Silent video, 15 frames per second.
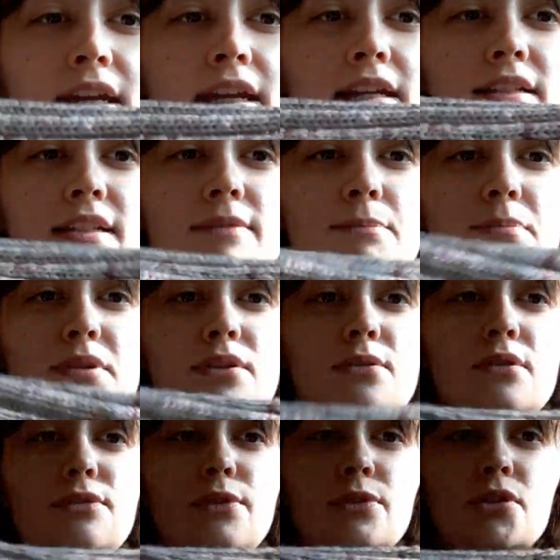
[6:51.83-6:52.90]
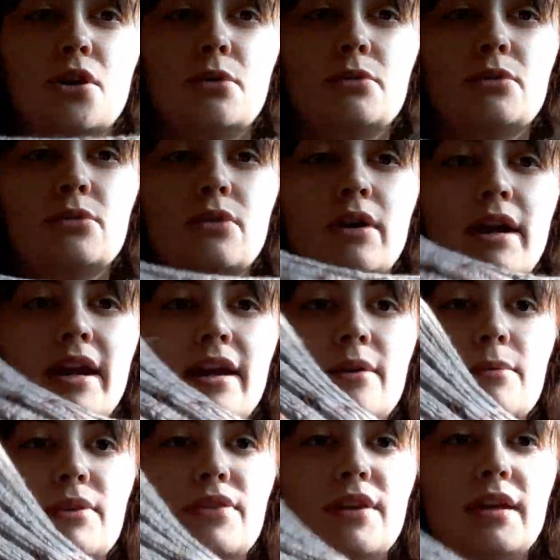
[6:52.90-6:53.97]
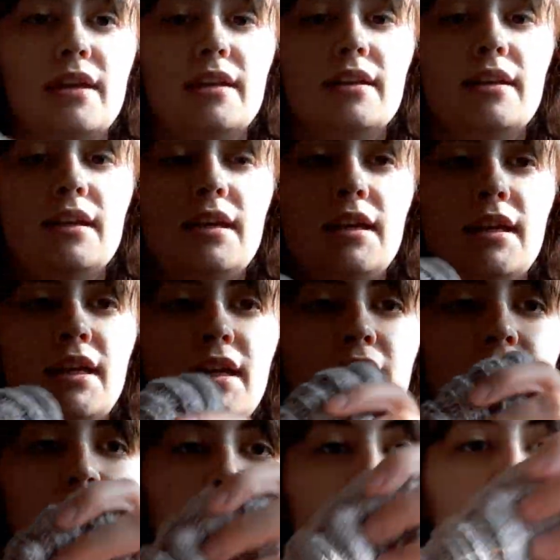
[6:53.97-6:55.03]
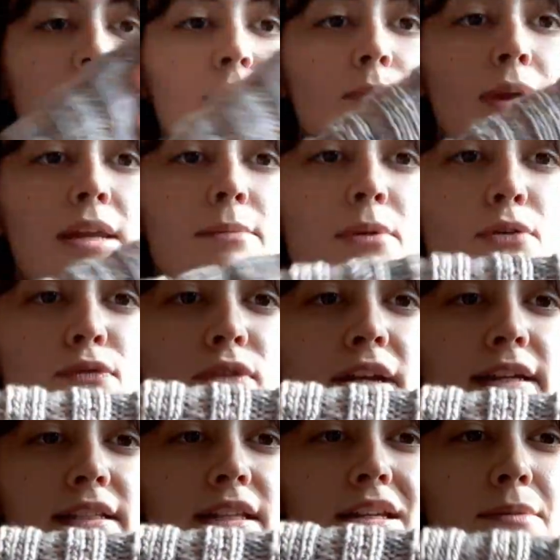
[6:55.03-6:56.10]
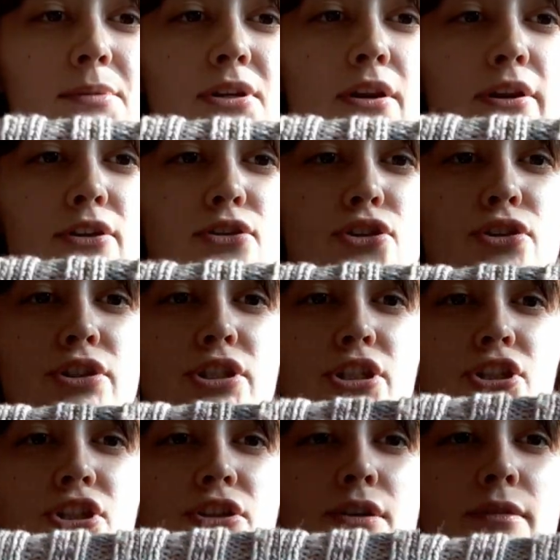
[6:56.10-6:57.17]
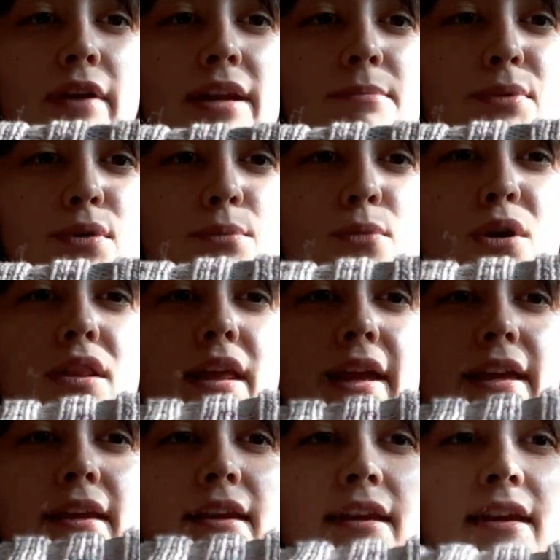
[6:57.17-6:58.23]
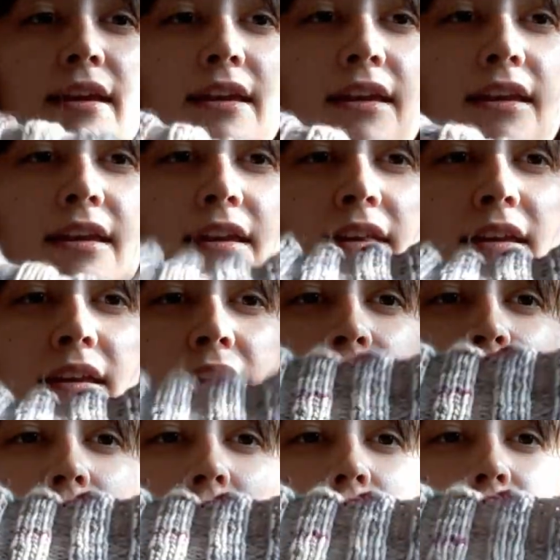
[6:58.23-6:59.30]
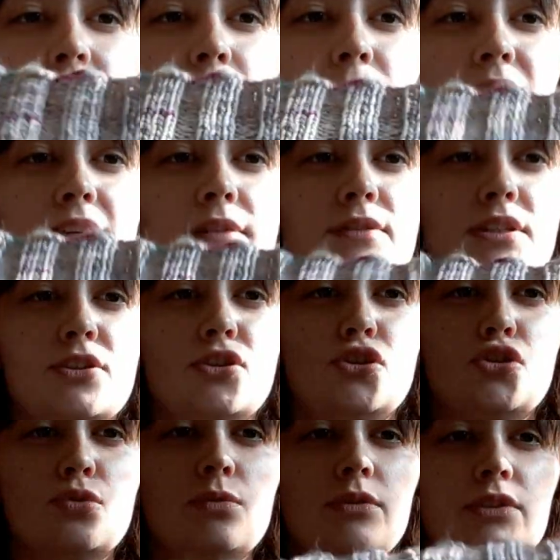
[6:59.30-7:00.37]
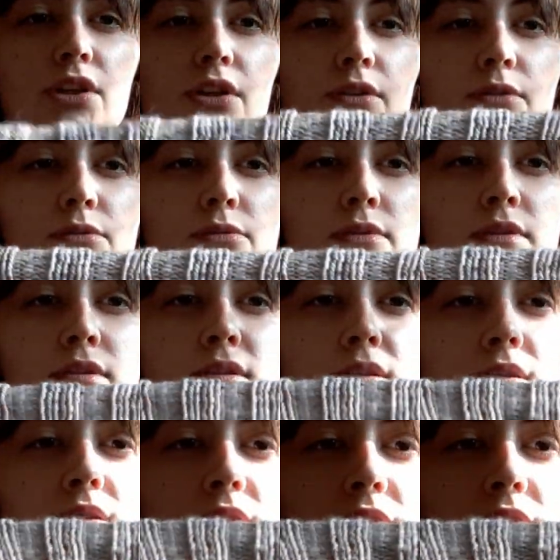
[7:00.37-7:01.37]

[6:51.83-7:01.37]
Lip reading: it's a beautiful tonal gray within, it's got like rainbow flecks in it, but not your traditional rainbow, more like autumn leaves and jewel tones